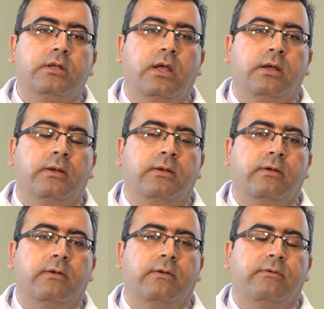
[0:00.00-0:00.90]

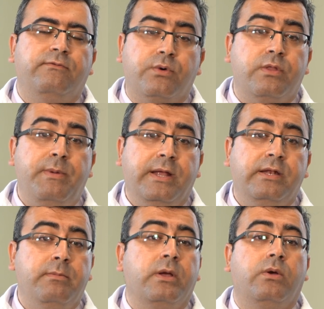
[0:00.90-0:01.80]
uh, for the
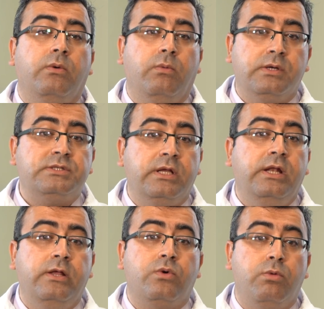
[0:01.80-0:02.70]
pandemic was
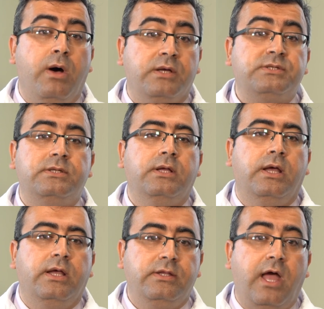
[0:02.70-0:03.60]
really robust
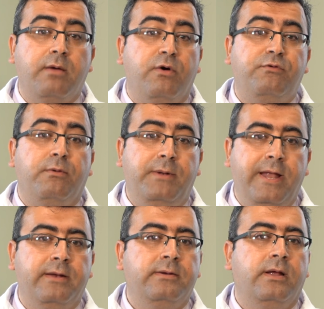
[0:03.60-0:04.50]
type of a
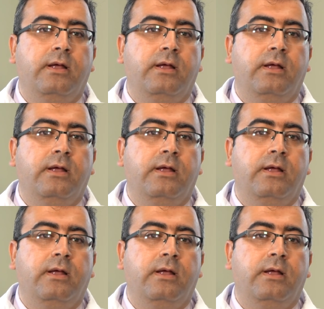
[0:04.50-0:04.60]
plan.